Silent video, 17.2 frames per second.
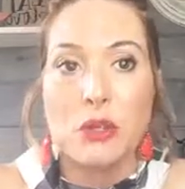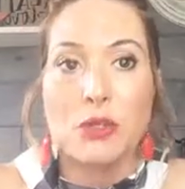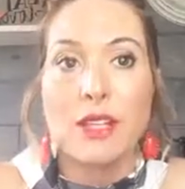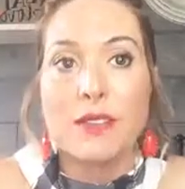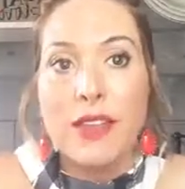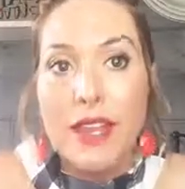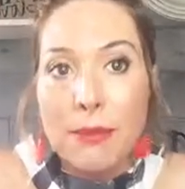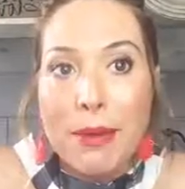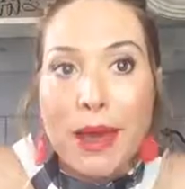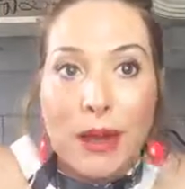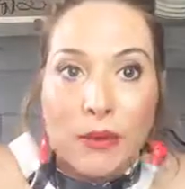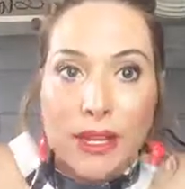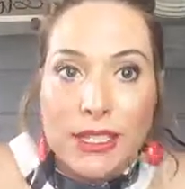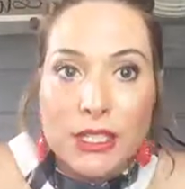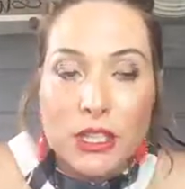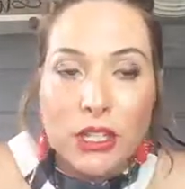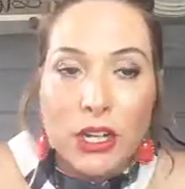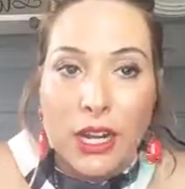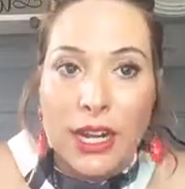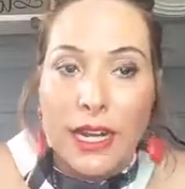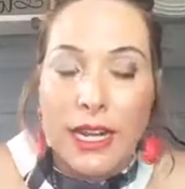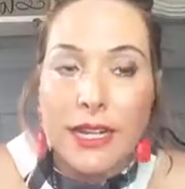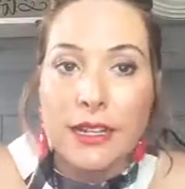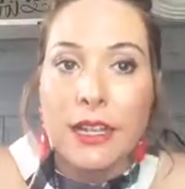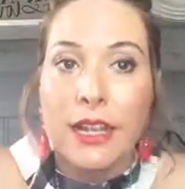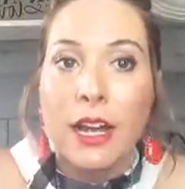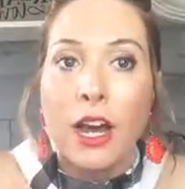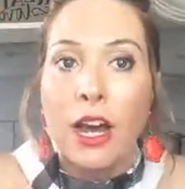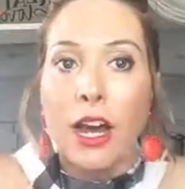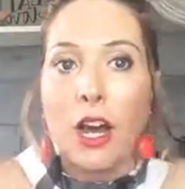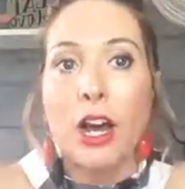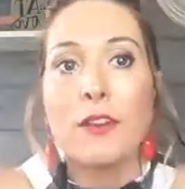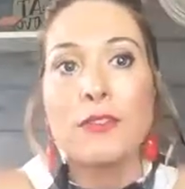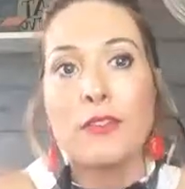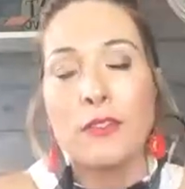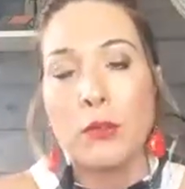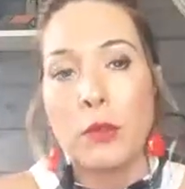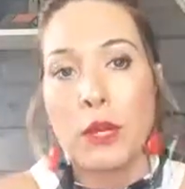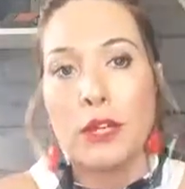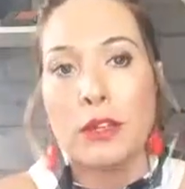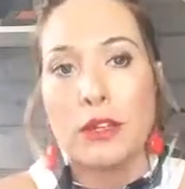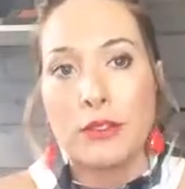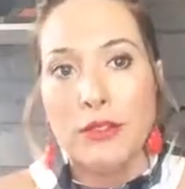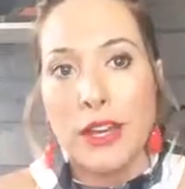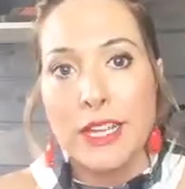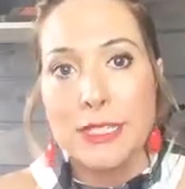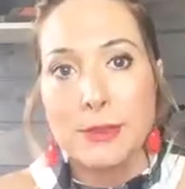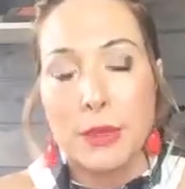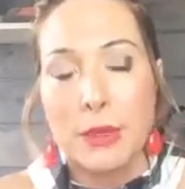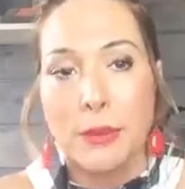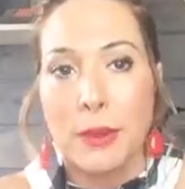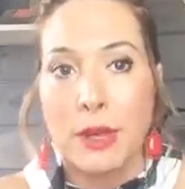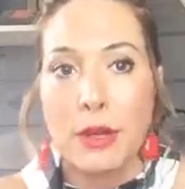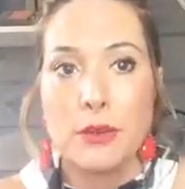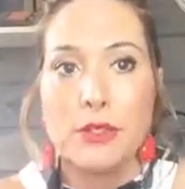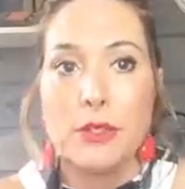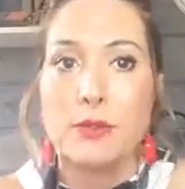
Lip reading: Then they might raise their hand off of one of your Facebook posts.